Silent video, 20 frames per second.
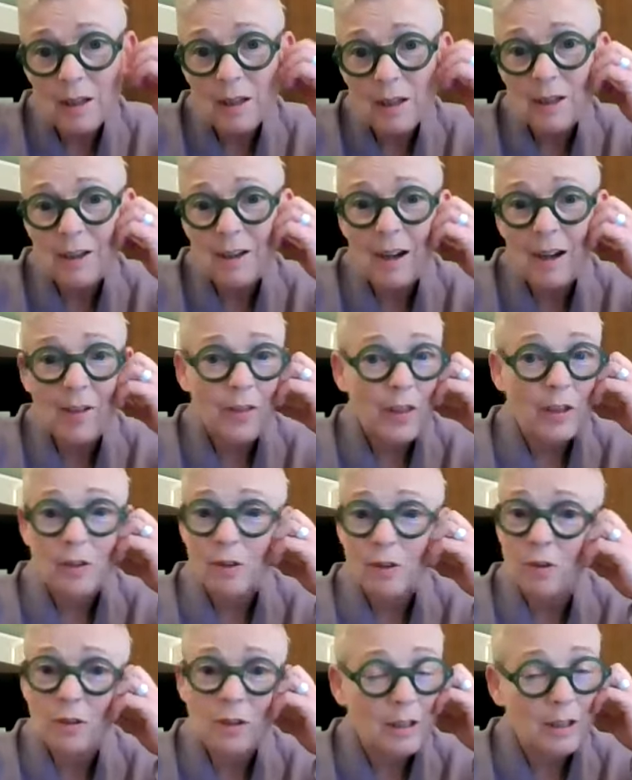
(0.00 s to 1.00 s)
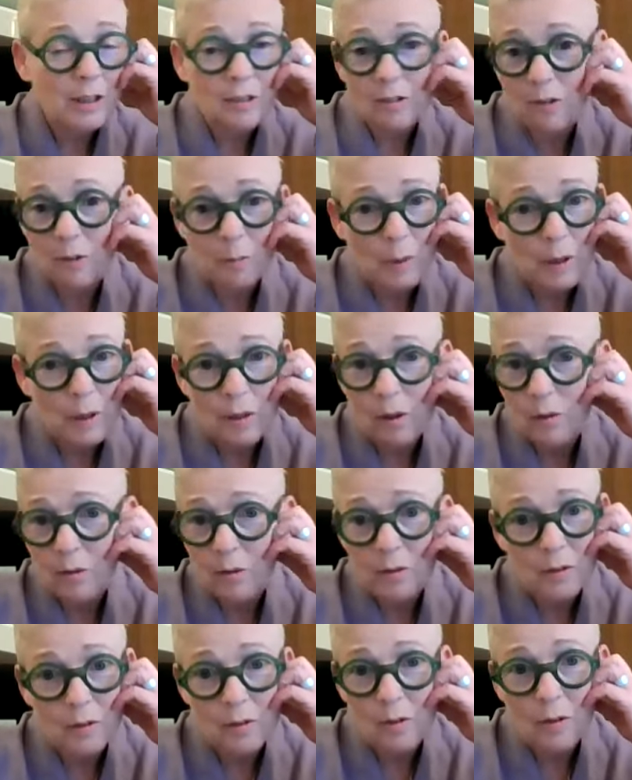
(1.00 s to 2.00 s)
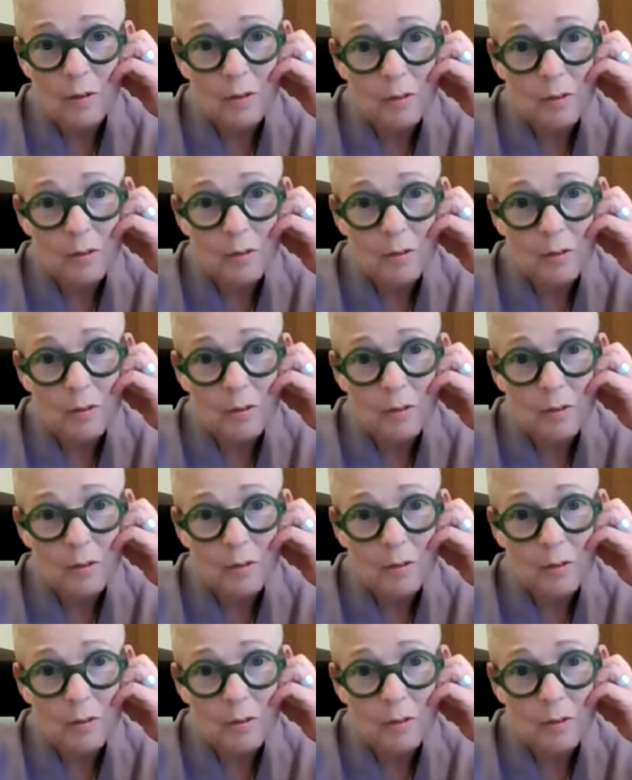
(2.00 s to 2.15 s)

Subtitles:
And they couldn't issue me those